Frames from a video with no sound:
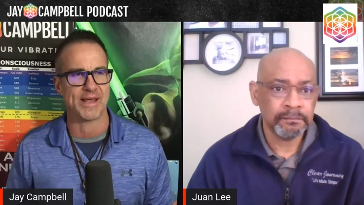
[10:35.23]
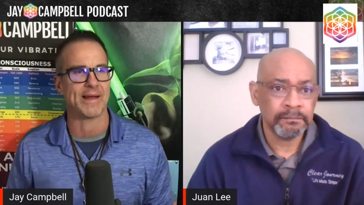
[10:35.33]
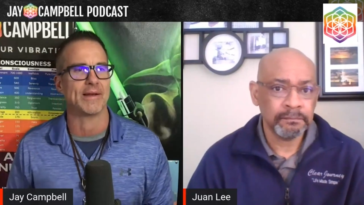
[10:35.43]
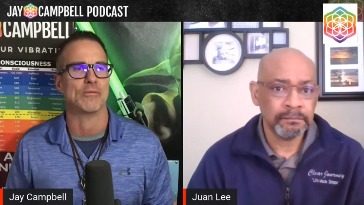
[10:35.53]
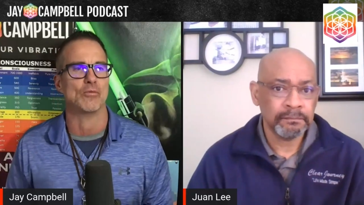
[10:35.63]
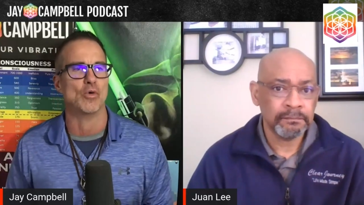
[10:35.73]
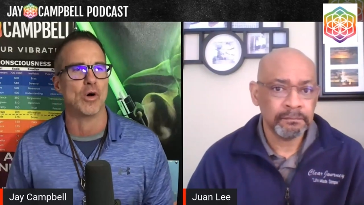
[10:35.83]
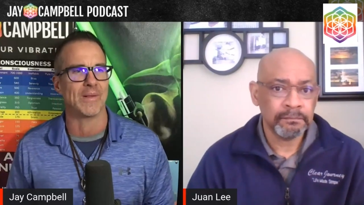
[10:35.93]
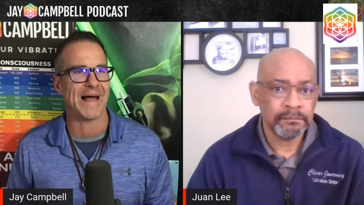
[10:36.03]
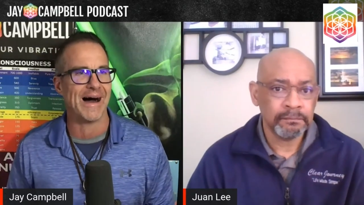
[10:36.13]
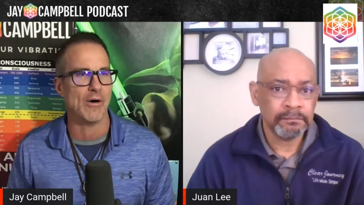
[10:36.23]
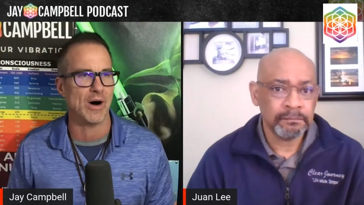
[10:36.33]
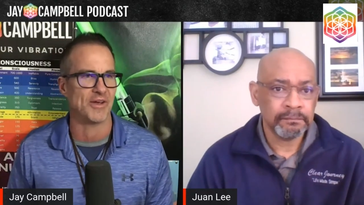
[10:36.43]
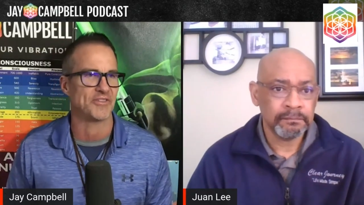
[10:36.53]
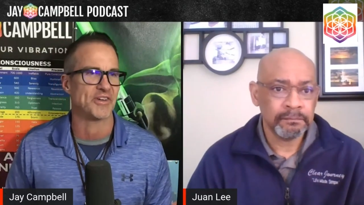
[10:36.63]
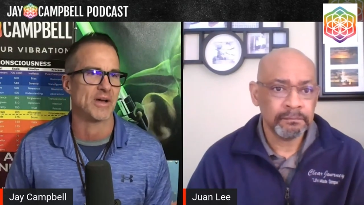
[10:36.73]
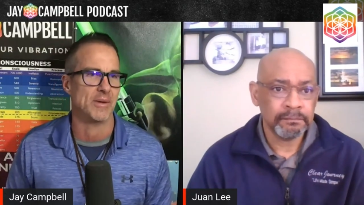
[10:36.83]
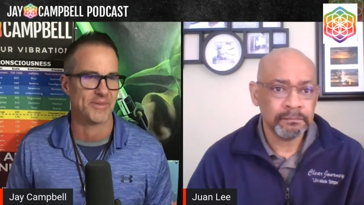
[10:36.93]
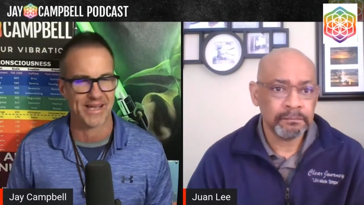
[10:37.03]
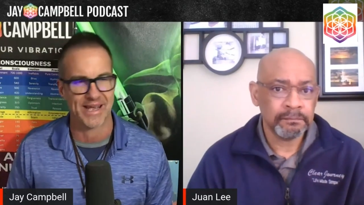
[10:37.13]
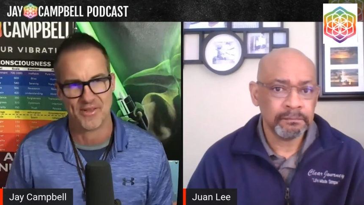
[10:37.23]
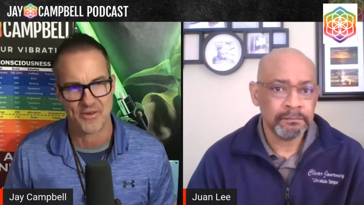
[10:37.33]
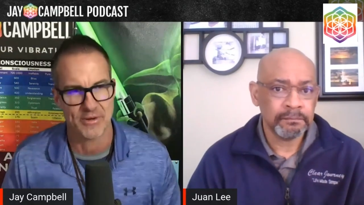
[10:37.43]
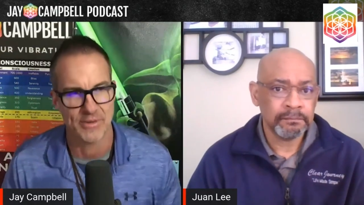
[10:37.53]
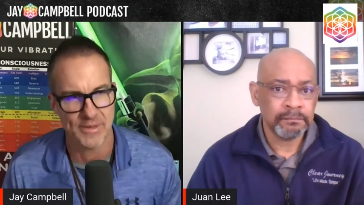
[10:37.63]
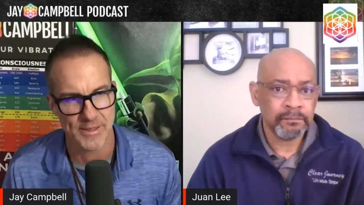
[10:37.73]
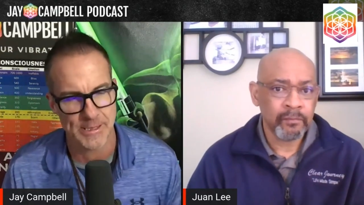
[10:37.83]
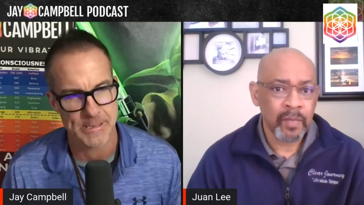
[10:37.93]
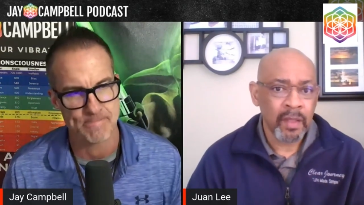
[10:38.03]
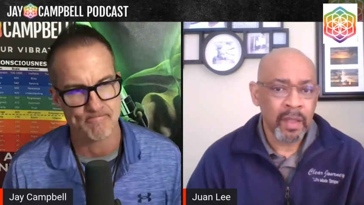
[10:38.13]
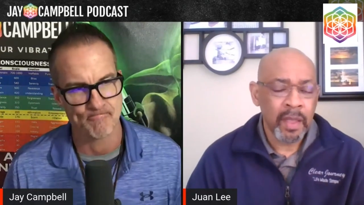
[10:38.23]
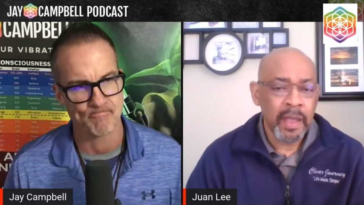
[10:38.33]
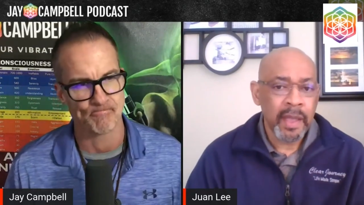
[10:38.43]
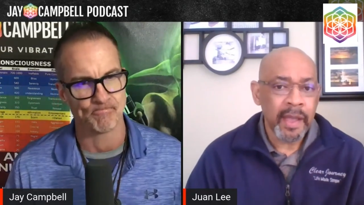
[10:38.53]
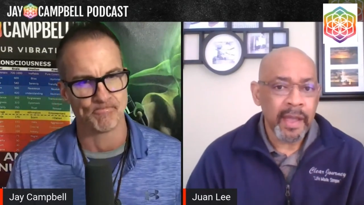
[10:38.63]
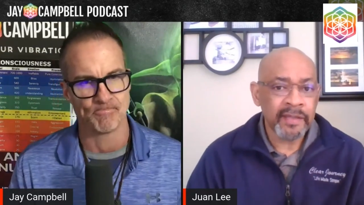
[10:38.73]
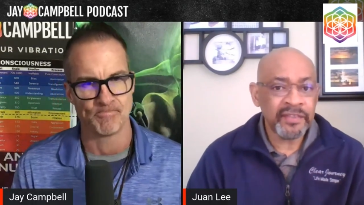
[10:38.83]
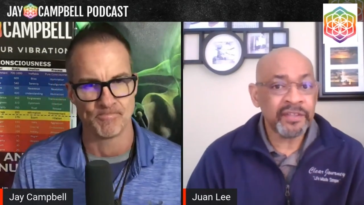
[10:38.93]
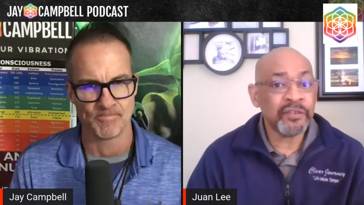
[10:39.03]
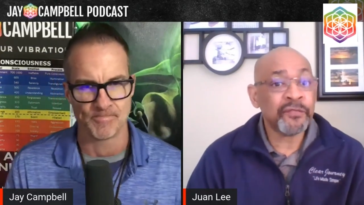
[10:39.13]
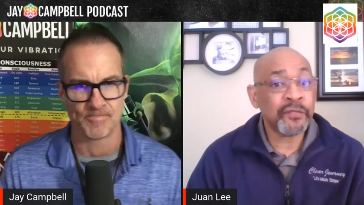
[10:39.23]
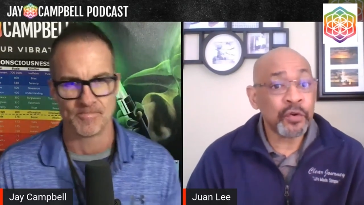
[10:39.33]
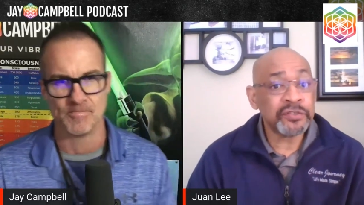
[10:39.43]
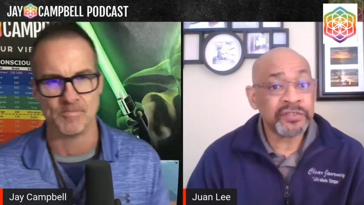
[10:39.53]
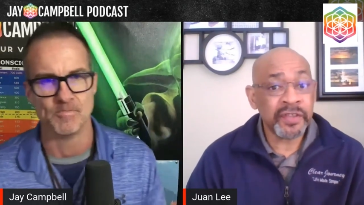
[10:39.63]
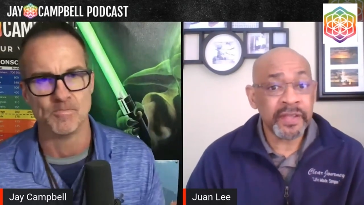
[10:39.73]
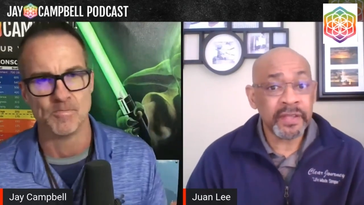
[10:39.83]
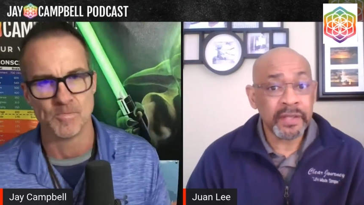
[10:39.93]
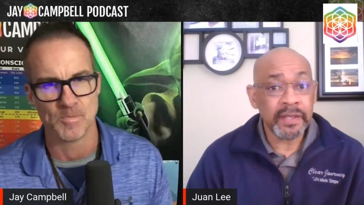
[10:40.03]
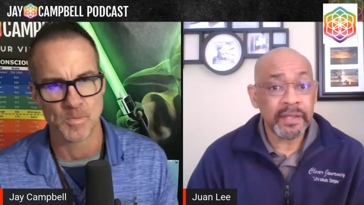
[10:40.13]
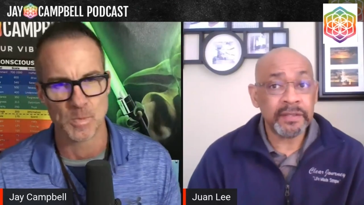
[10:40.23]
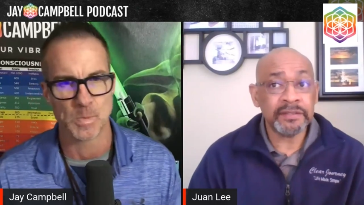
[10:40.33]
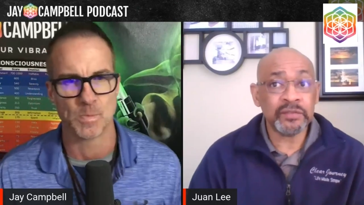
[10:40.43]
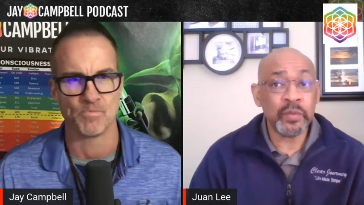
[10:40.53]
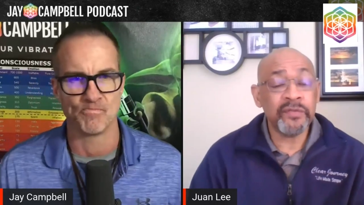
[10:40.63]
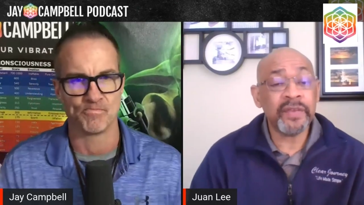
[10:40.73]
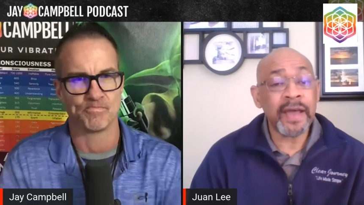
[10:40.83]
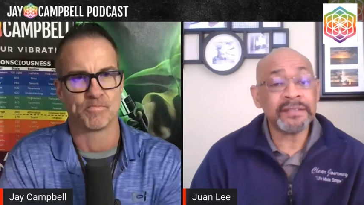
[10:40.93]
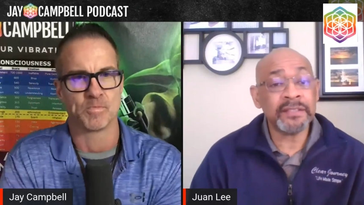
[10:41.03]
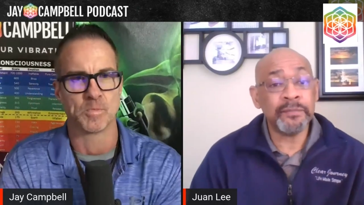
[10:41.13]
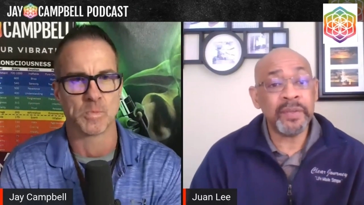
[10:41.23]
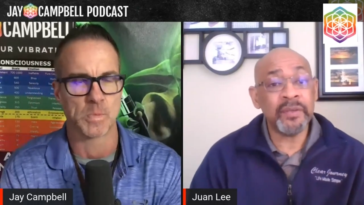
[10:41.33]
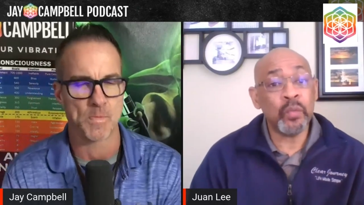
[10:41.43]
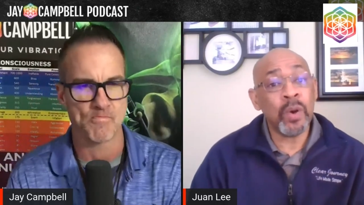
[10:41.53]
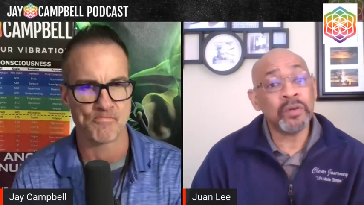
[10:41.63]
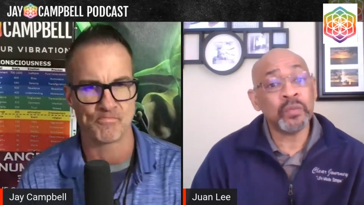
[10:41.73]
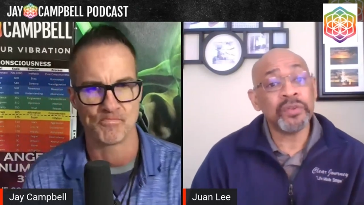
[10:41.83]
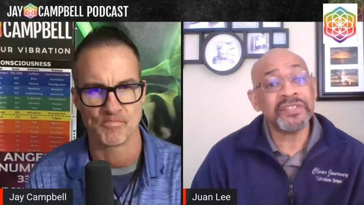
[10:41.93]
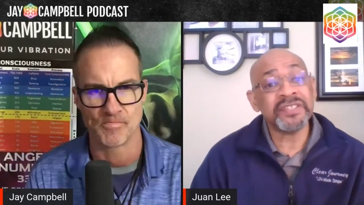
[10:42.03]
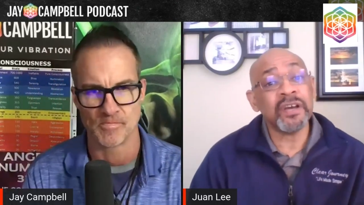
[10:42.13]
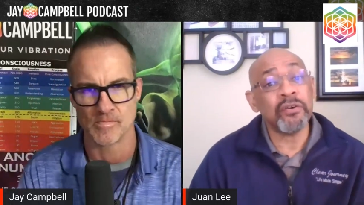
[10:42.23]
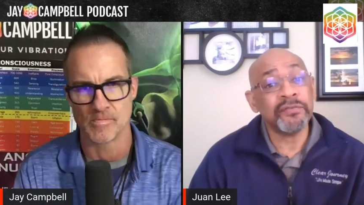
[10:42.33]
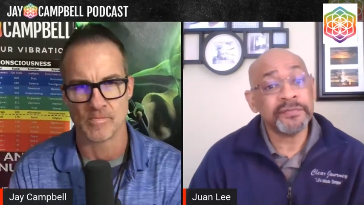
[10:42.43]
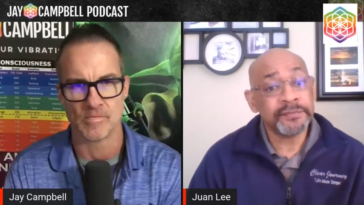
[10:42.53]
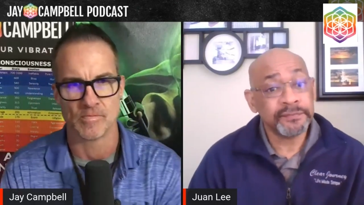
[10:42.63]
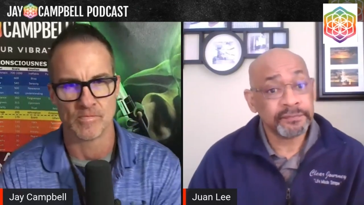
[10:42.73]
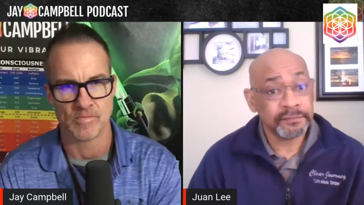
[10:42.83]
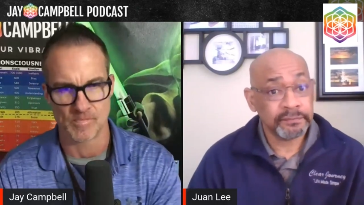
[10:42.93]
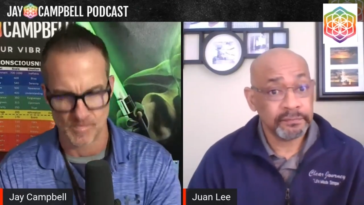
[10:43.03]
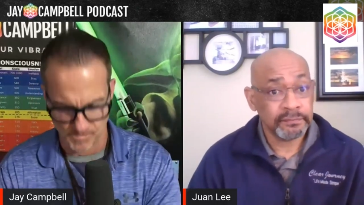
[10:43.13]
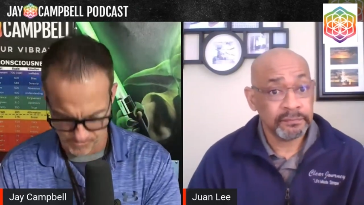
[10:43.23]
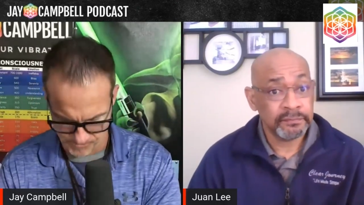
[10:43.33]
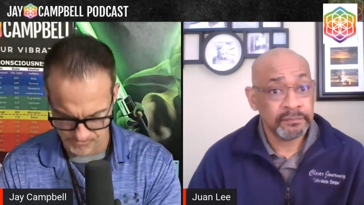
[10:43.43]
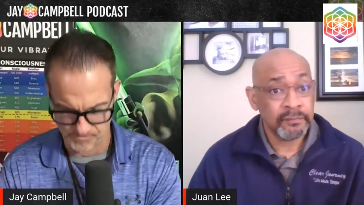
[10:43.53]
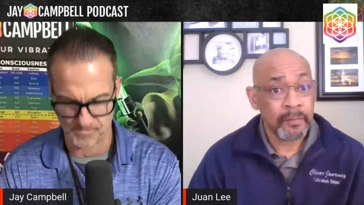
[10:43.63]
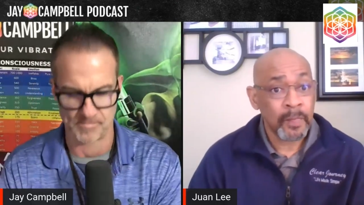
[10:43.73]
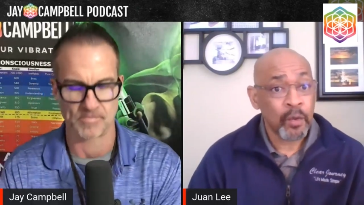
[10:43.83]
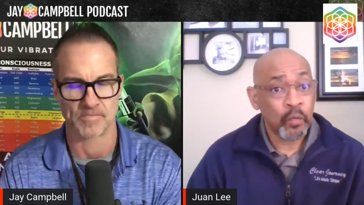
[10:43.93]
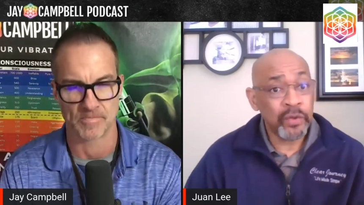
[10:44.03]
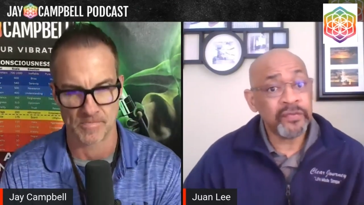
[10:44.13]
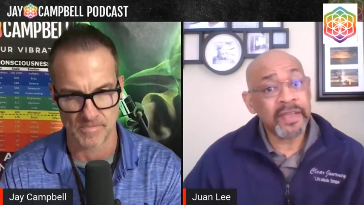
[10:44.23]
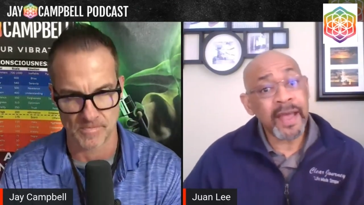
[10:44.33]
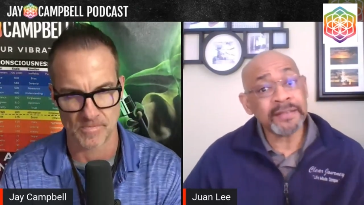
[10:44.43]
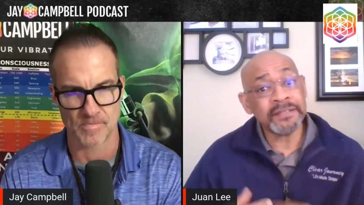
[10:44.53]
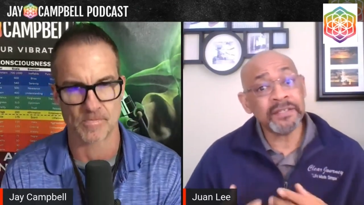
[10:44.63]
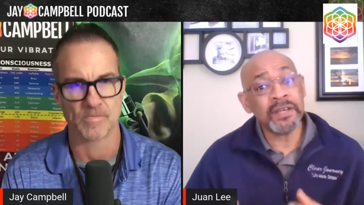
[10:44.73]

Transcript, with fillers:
Speaker 1: that will allow us to come together?
Speaker 2: I think the first thing is we've got to be one with self. We've got